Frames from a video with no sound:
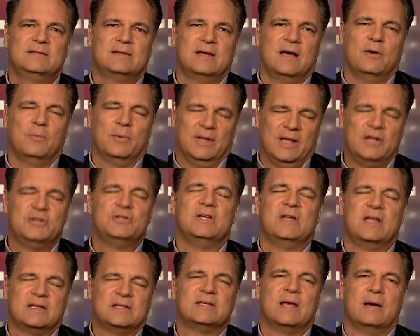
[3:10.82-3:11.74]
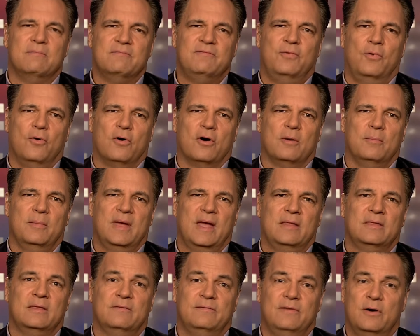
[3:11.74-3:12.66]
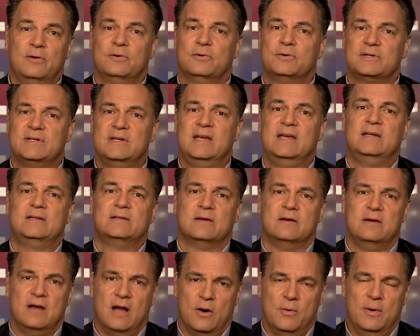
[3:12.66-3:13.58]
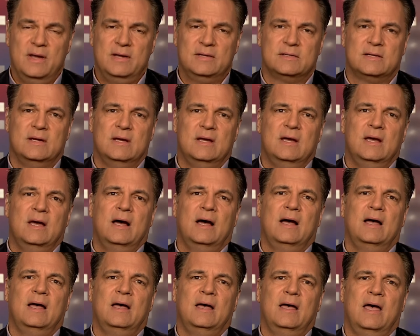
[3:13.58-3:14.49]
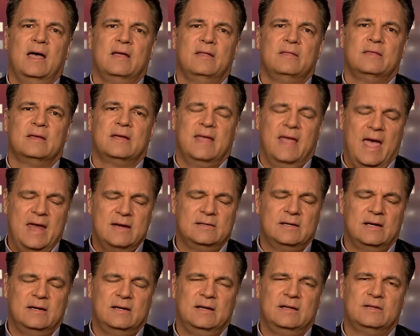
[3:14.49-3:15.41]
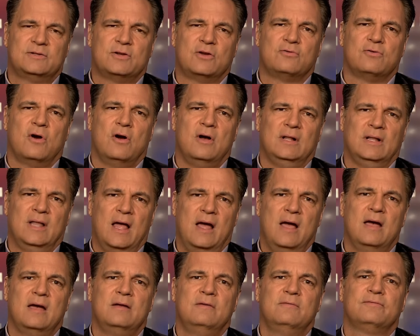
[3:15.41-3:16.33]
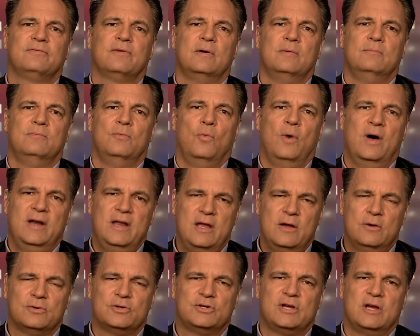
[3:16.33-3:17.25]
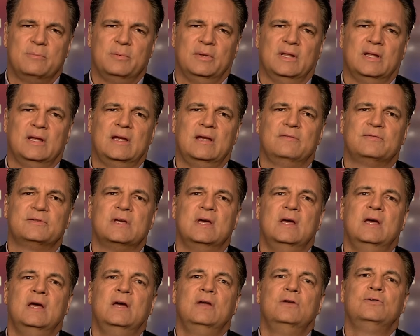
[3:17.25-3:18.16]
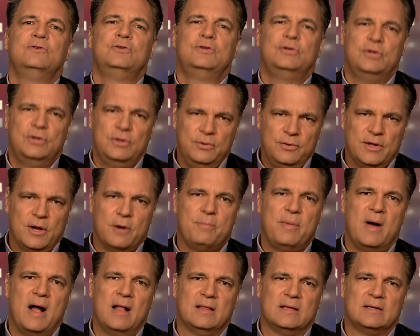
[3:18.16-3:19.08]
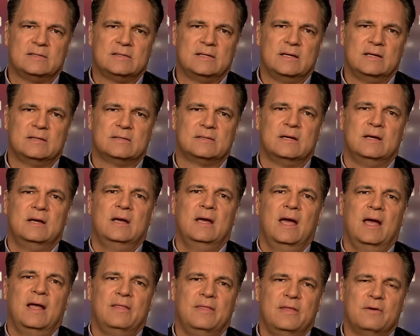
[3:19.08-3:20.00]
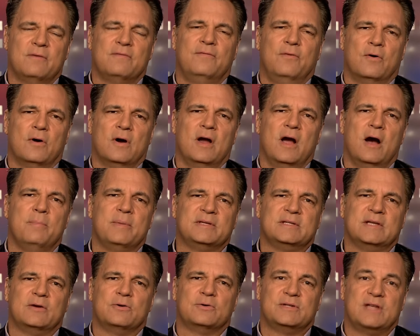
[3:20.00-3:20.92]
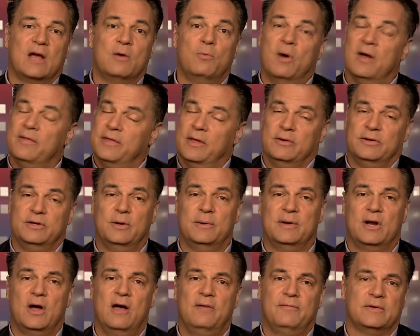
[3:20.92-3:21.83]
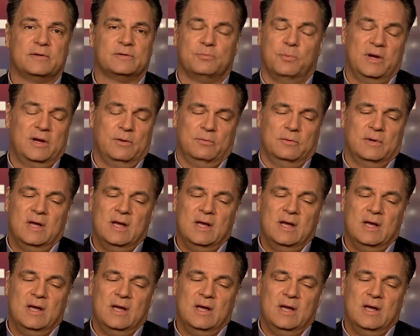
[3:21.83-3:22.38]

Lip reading: is a religion in some form, and the voters need to know it. And the candidate needs to draw a line from what he or she believes to their policies and therefore help us understand what they'll do in office.